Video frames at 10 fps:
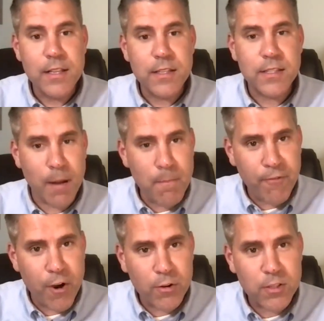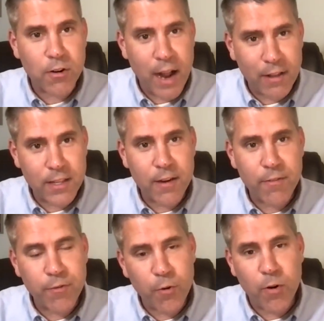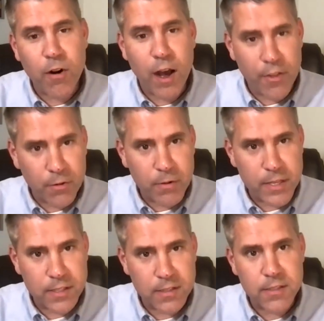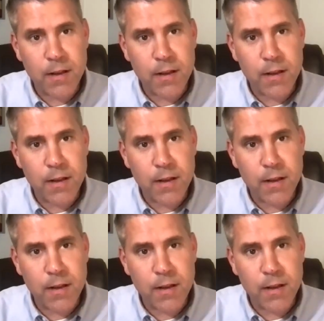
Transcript: Some folks are out there for other reasons.